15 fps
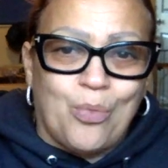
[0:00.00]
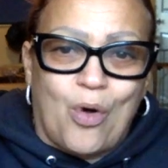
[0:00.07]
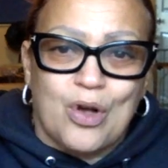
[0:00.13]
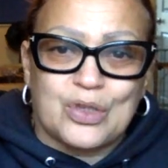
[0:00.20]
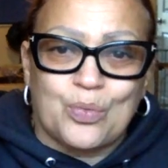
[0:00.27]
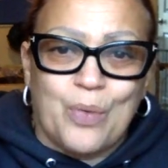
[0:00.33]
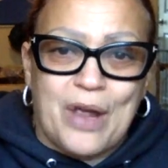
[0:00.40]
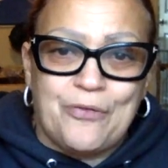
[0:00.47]

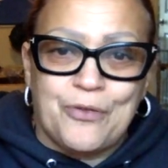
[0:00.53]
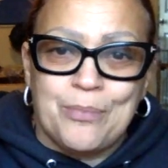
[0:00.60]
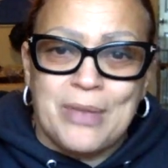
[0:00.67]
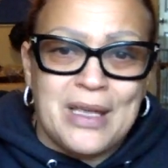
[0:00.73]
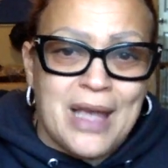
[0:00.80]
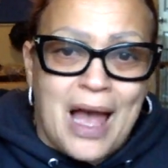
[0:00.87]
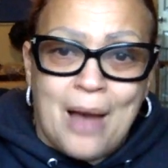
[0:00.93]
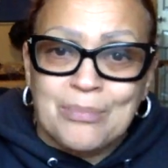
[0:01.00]
walks away from
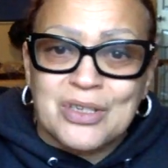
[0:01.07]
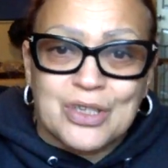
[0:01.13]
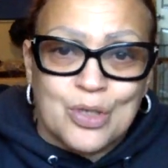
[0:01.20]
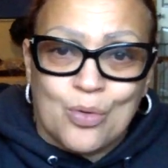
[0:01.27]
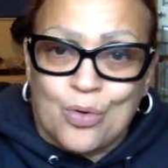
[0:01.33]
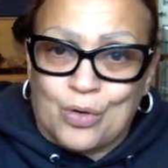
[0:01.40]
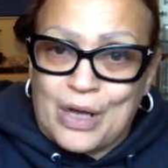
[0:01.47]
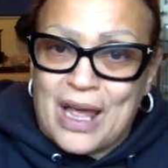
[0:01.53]
me, I'm
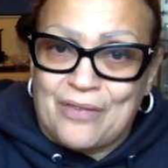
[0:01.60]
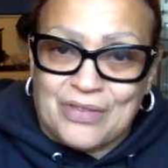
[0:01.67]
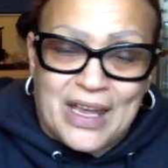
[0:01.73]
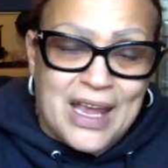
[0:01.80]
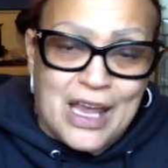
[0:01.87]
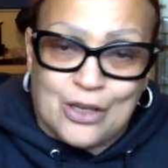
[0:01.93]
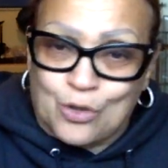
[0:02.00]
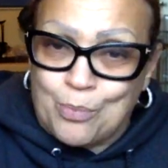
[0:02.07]
still going to have to
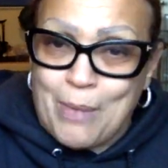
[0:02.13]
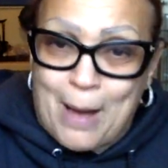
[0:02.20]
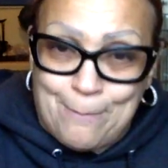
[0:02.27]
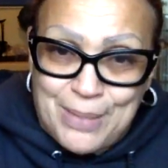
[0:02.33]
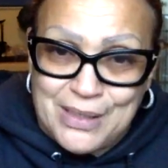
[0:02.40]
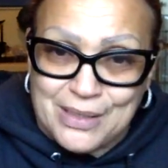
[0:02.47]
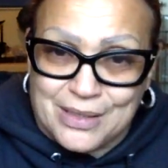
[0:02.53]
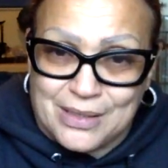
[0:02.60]
handle my
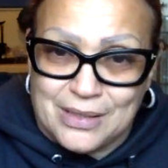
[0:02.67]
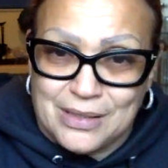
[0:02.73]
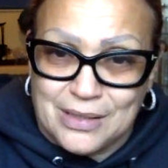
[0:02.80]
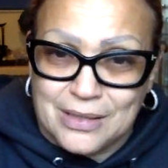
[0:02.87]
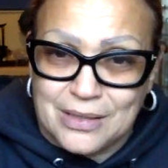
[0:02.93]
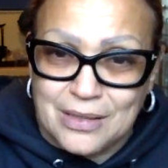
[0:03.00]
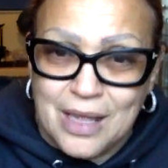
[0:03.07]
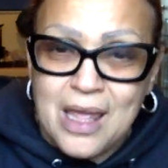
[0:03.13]

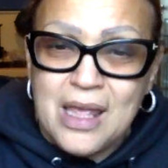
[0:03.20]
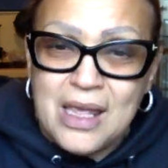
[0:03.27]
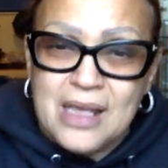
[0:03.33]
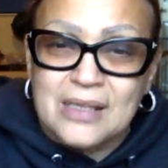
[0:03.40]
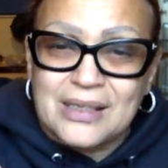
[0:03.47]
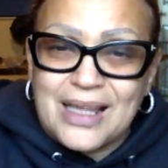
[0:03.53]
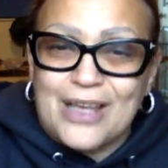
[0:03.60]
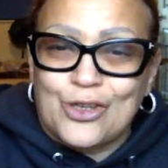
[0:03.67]
business.
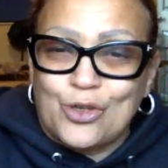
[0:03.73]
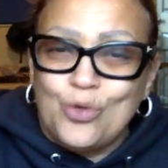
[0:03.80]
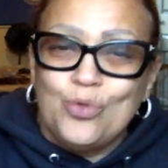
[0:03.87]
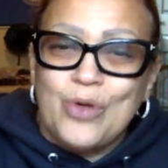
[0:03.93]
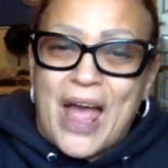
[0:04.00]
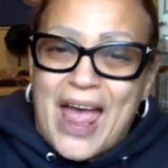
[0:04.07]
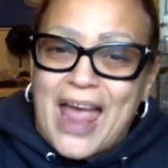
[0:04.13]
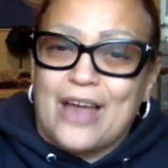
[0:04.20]
It's like
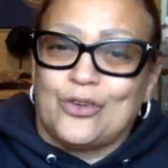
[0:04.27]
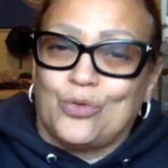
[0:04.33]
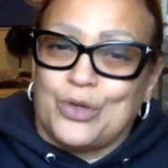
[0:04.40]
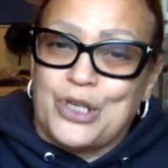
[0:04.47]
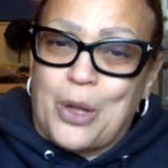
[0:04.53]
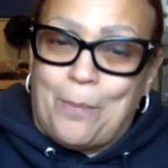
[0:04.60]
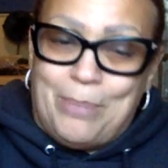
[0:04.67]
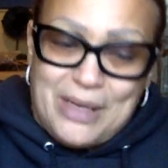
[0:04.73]
you
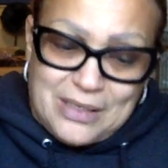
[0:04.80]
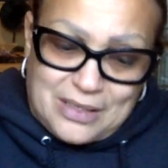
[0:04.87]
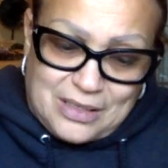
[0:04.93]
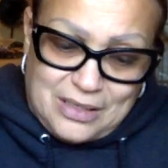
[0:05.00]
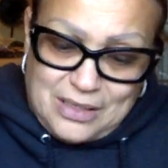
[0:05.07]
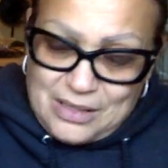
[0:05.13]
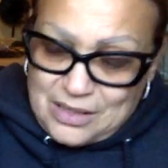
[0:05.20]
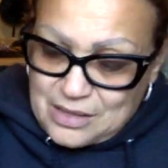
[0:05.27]
handling your
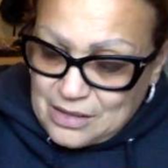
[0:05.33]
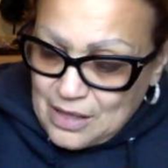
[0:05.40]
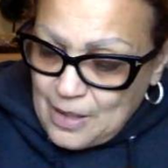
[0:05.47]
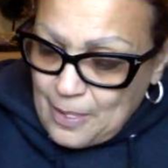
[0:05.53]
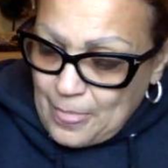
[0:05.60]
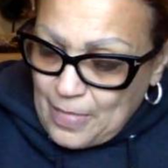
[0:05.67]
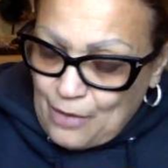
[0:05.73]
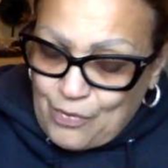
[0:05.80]
business.
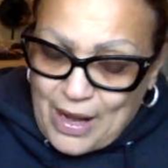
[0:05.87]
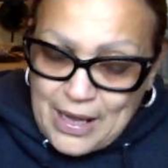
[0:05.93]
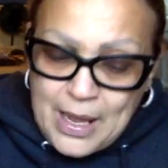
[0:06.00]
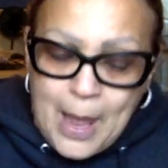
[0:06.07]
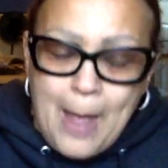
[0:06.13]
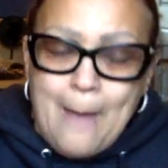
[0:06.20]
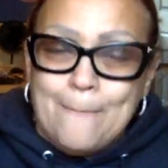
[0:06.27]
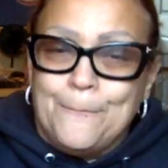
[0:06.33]
All
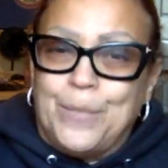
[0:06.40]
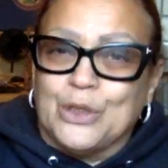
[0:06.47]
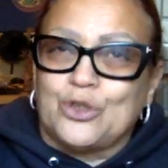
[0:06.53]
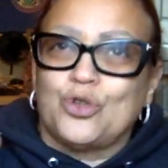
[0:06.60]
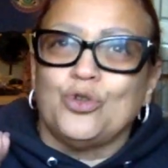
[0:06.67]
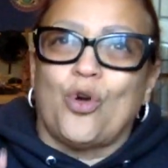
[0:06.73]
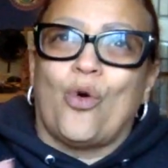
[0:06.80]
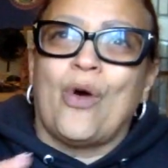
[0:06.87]
right.
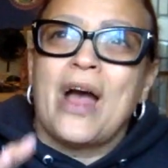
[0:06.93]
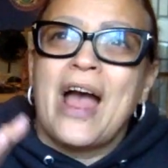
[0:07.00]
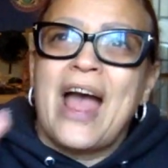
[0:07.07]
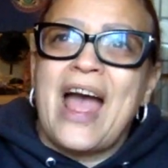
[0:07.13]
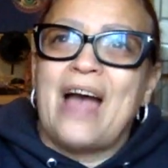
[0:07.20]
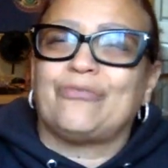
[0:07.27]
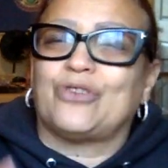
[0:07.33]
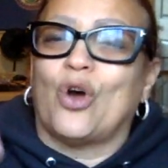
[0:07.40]
But you don't
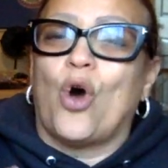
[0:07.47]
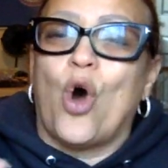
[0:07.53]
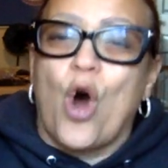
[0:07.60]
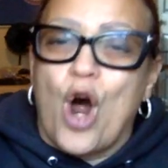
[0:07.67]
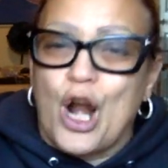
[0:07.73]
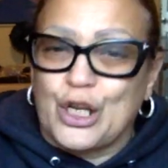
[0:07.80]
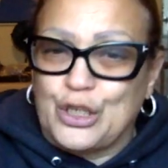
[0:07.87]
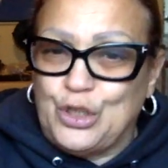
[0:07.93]
have to
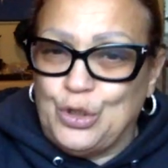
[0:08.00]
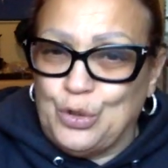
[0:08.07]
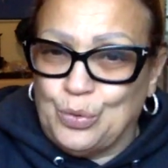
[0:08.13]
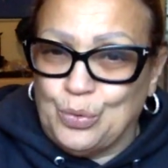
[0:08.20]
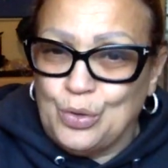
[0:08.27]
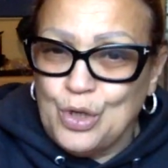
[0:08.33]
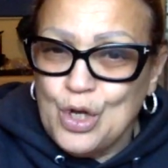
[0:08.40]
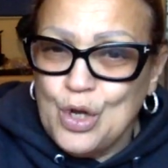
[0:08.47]

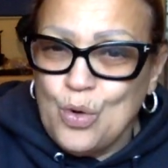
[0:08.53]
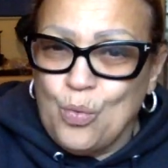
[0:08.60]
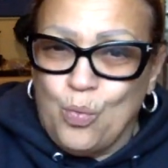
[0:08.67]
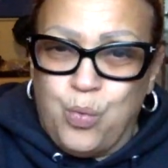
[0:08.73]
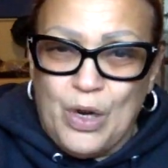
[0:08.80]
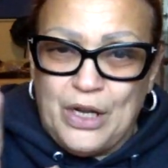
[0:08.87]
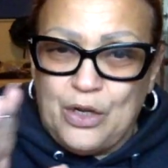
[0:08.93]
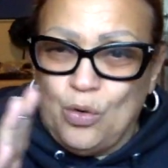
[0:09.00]
argue
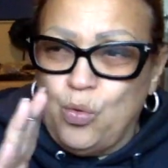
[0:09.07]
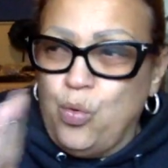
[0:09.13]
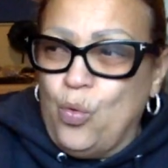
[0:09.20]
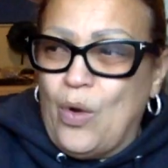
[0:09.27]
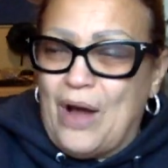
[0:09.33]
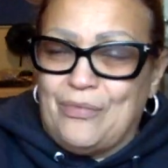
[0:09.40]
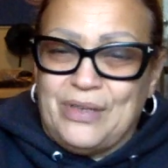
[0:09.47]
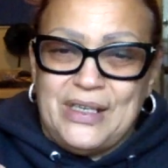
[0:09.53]
with
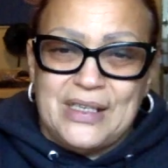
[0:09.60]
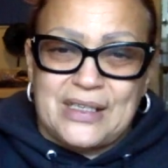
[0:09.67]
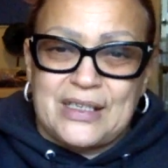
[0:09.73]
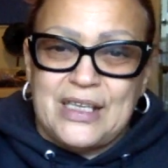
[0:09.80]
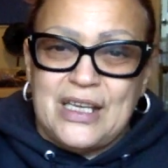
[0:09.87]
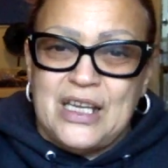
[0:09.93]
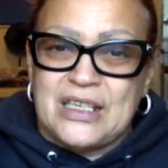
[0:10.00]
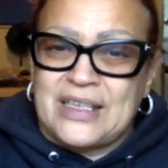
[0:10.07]
whoever
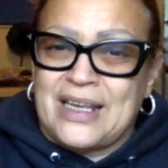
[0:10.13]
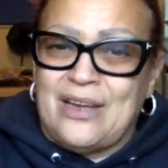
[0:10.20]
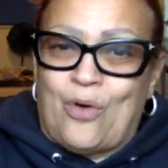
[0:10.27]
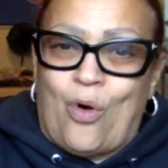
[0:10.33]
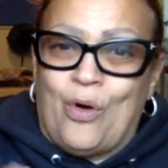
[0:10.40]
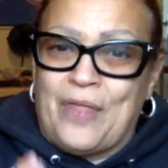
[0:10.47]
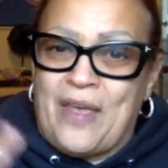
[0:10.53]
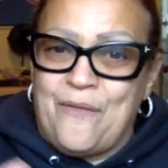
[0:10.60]
this is
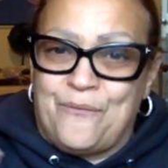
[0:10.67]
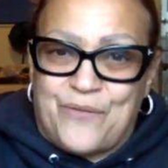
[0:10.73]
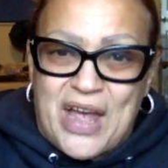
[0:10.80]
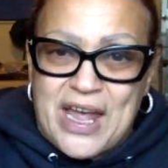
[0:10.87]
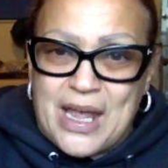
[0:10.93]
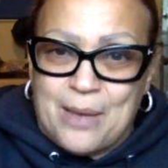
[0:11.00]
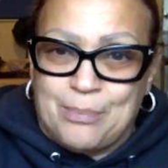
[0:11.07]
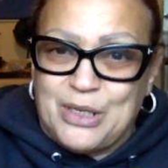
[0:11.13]
or their
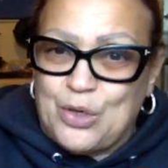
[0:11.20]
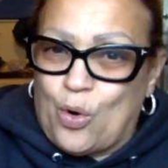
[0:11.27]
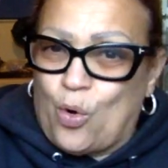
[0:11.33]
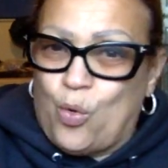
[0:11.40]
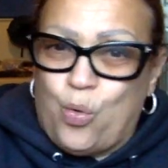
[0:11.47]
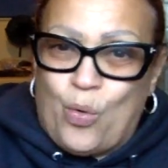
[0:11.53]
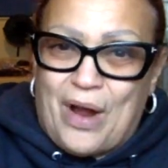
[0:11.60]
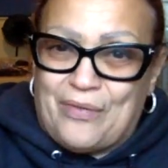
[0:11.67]
family or
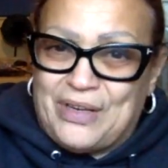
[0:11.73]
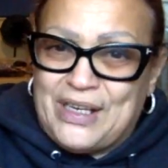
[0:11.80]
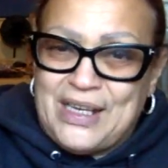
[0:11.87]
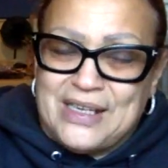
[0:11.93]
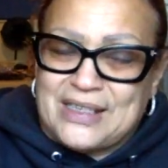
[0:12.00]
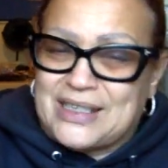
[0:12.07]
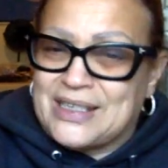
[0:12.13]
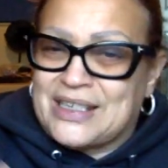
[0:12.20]
whoever it
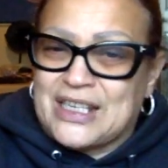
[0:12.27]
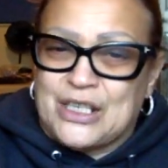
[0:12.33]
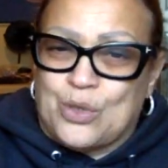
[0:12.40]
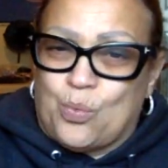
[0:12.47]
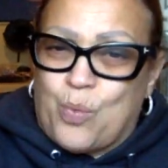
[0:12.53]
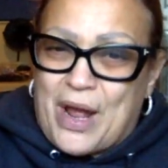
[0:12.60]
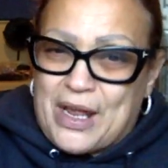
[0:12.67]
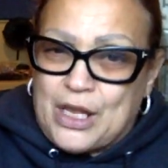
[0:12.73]
is that's in
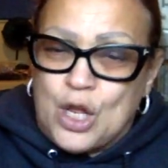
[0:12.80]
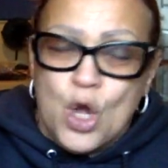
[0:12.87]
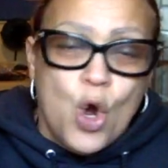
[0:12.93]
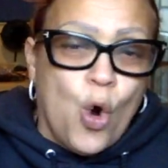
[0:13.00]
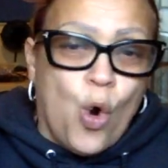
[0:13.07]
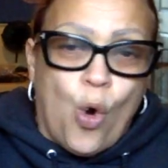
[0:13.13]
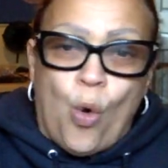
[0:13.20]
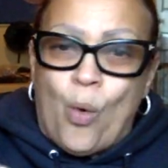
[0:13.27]
the way
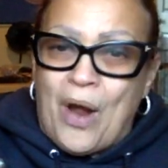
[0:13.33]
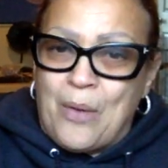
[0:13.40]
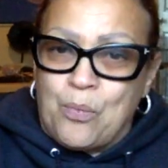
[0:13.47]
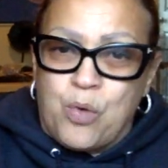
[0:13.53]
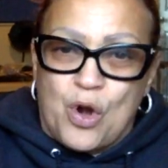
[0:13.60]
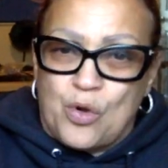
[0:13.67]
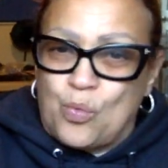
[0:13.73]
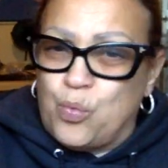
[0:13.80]
or at
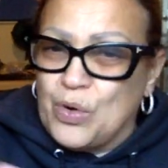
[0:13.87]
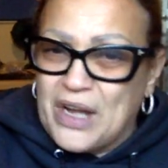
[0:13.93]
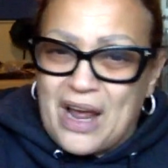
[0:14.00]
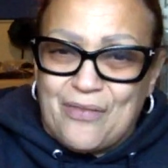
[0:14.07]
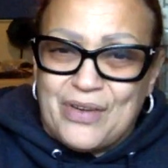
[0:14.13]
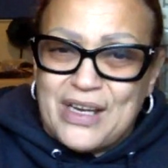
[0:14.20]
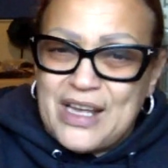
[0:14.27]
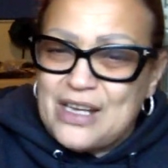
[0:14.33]
work,
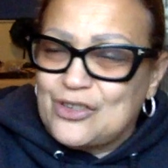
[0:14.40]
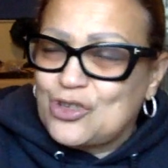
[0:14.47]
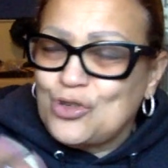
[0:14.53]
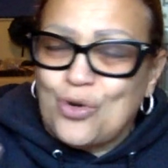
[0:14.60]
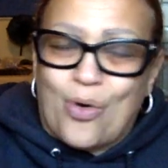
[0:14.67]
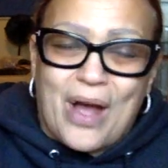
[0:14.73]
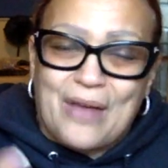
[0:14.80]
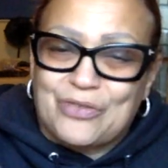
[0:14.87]
whatever it is,
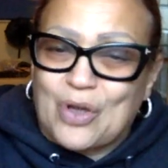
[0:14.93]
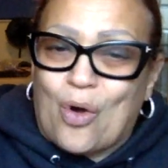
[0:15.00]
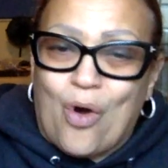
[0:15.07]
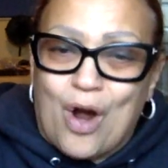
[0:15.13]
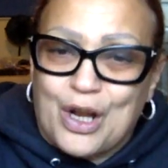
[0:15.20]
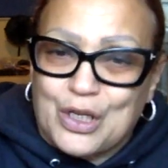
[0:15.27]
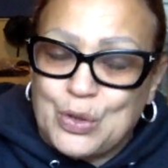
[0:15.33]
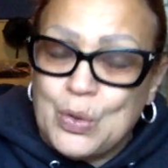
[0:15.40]
you don't have to
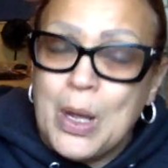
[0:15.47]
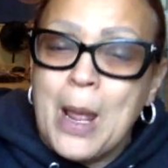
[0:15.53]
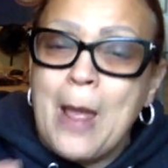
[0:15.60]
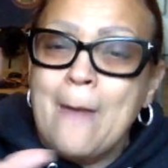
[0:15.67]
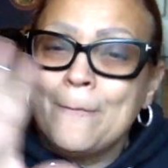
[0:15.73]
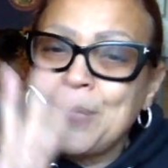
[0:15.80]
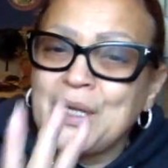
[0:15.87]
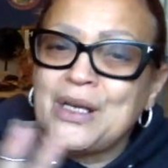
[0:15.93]
argue
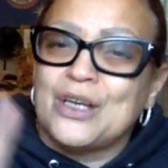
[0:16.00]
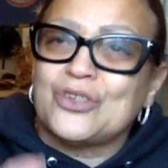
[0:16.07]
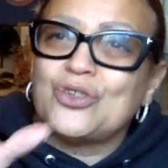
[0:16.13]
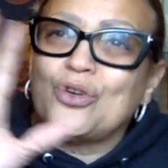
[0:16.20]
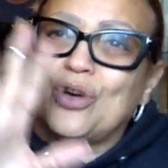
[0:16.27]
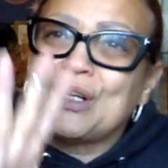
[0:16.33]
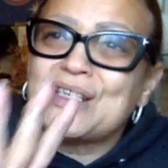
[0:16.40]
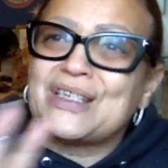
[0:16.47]
because
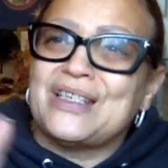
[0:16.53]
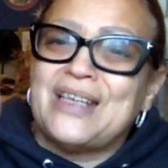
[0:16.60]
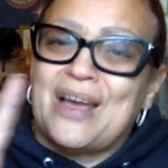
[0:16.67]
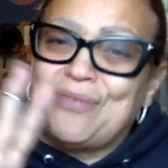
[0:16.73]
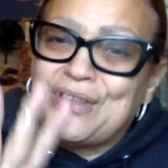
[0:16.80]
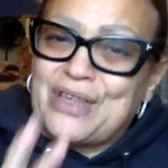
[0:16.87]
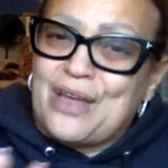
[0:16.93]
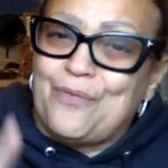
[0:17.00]
you're going to see
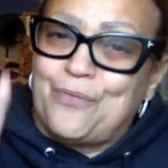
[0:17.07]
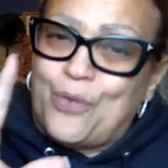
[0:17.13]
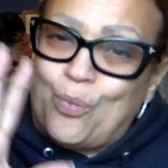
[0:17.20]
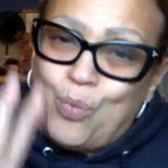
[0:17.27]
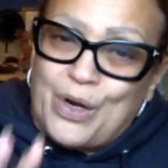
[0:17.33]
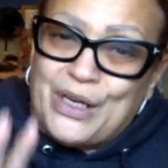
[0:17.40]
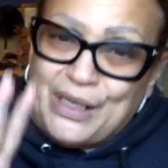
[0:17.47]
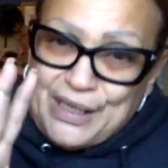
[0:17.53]
everything for
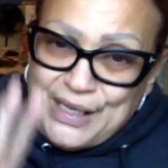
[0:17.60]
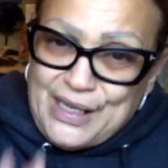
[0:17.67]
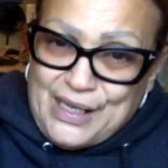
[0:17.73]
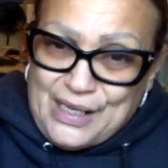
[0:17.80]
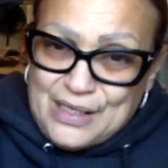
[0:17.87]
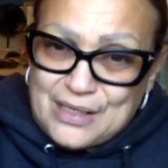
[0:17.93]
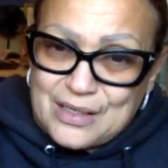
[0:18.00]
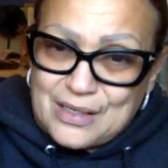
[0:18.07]
what it
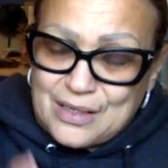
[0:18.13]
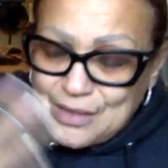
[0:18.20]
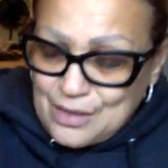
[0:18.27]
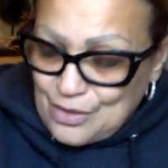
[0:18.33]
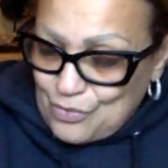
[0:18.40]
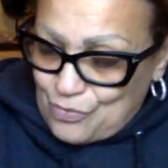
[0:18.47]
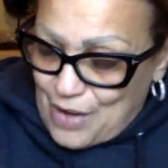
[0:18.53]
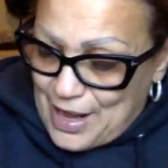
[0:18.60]
is,
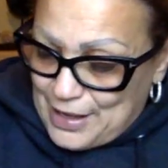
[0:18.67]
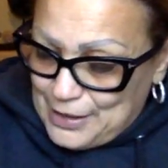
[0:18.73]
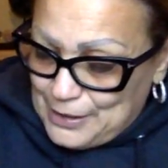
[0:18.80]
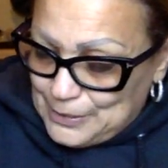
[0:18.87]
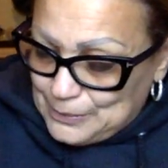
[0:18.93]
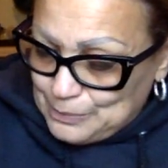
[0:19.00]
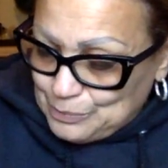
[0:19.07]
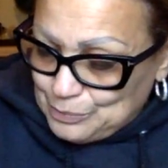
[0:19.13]
right?